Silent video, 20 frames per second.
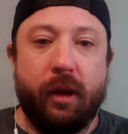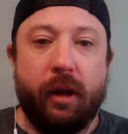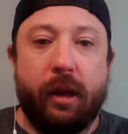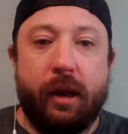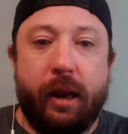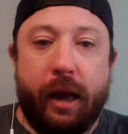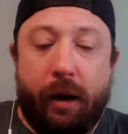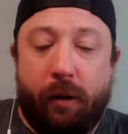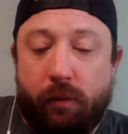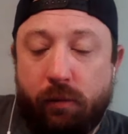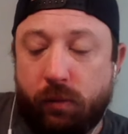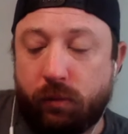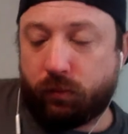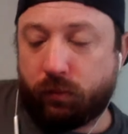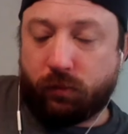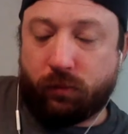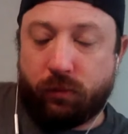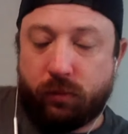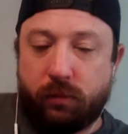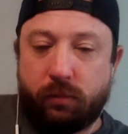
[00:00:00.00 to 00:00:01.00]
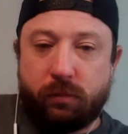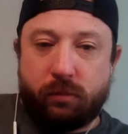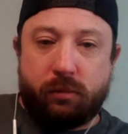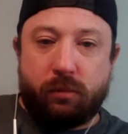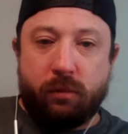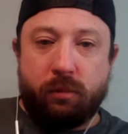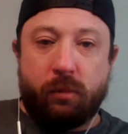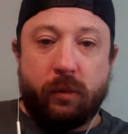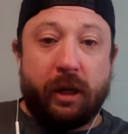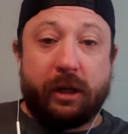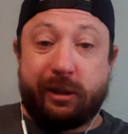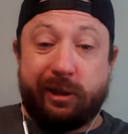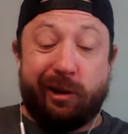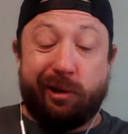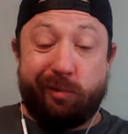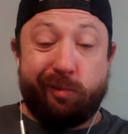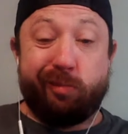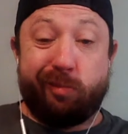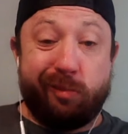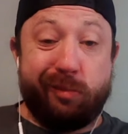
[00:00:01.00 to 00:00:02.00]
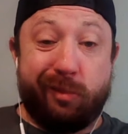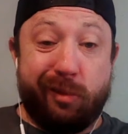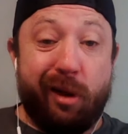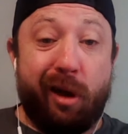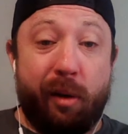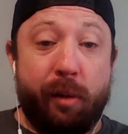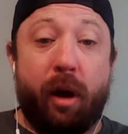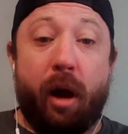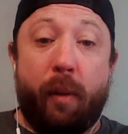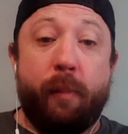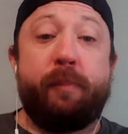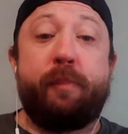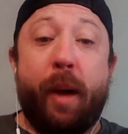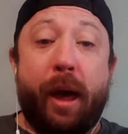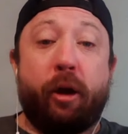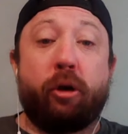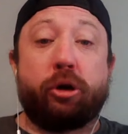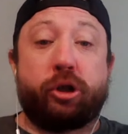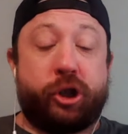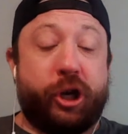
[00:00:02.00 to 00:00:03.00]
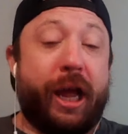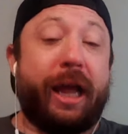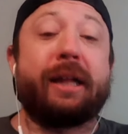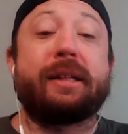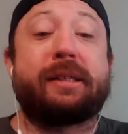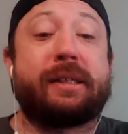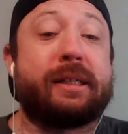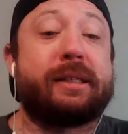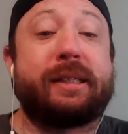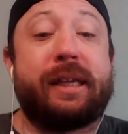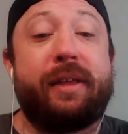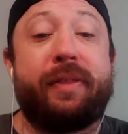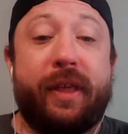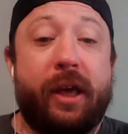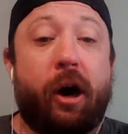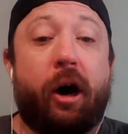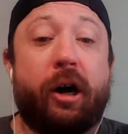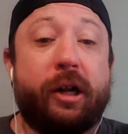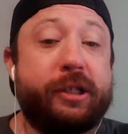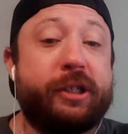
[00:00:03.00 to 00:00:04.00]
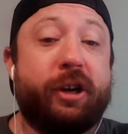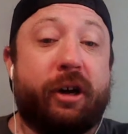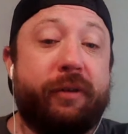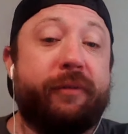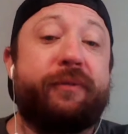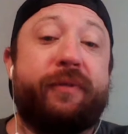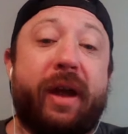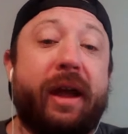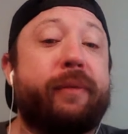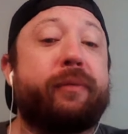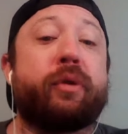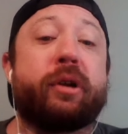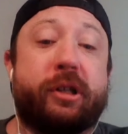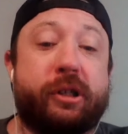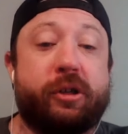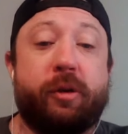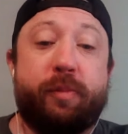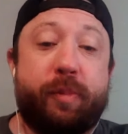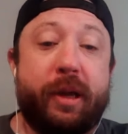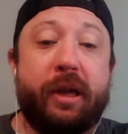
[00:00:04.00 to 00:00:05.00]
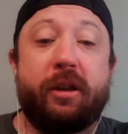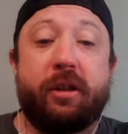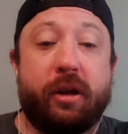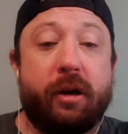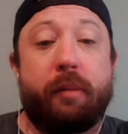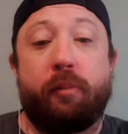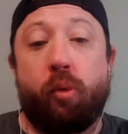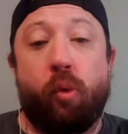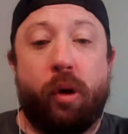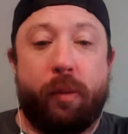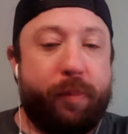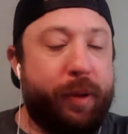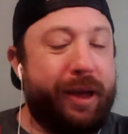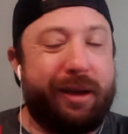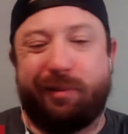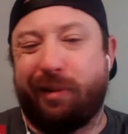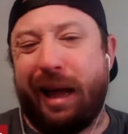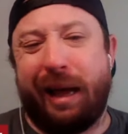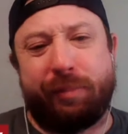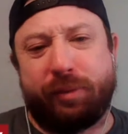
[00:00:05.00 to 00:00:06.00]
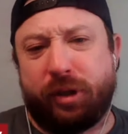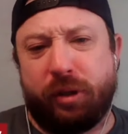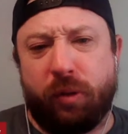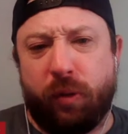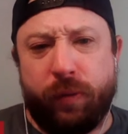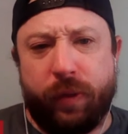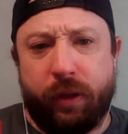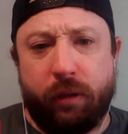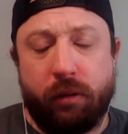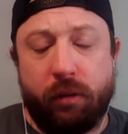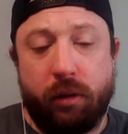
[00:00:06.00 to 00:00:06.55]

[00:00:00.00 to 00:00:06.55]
Now, is there a, a better chance? Is he the odds-on favorite to be the number one pick? Absolutely.